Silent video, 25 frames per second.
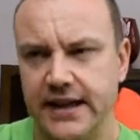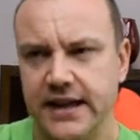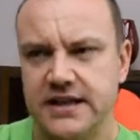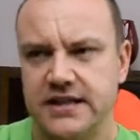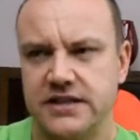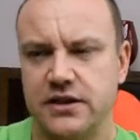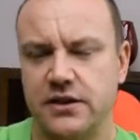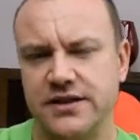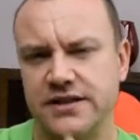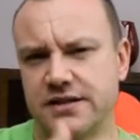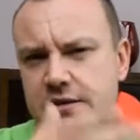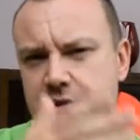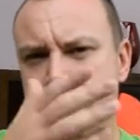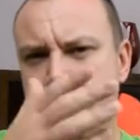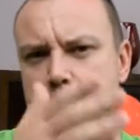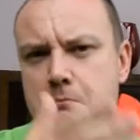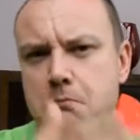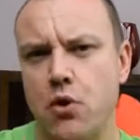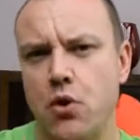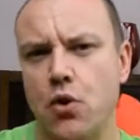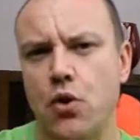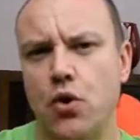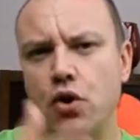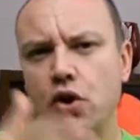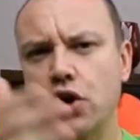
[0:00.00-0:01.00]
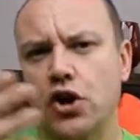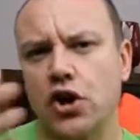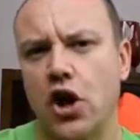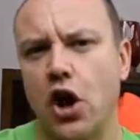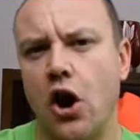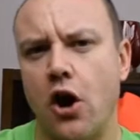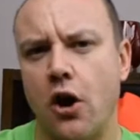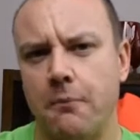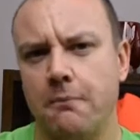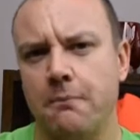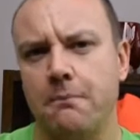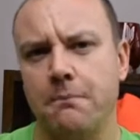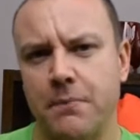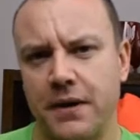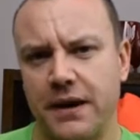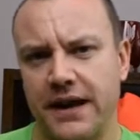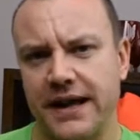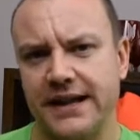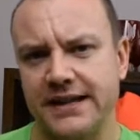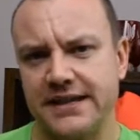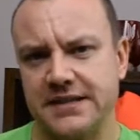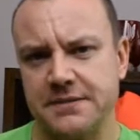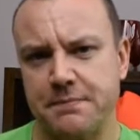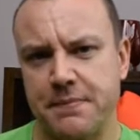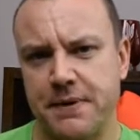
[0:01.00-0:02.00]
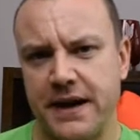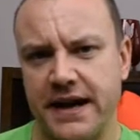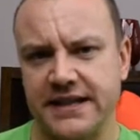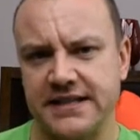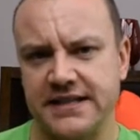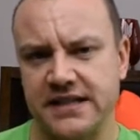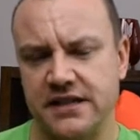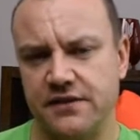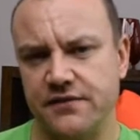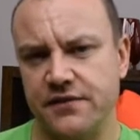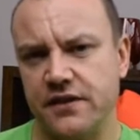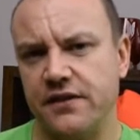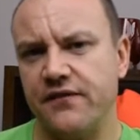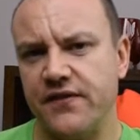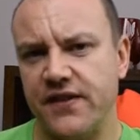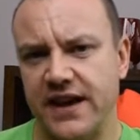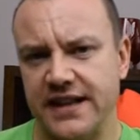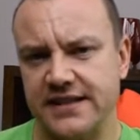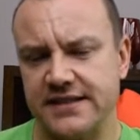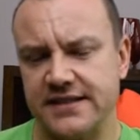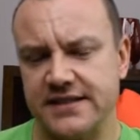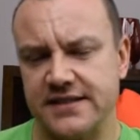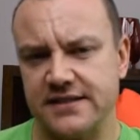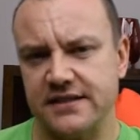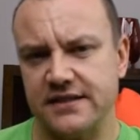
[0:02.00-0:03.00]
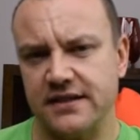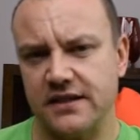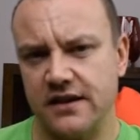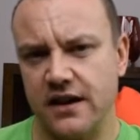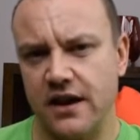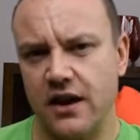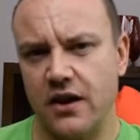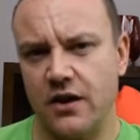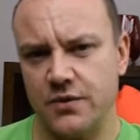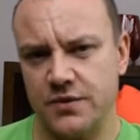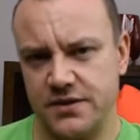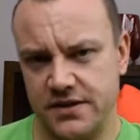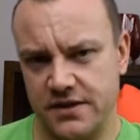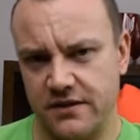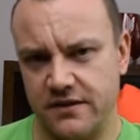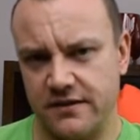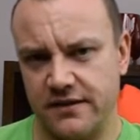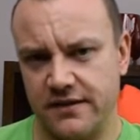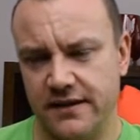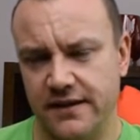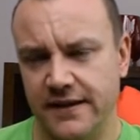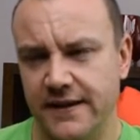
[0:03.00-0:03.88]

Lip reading: So it's a more complex pattern of events that goes on.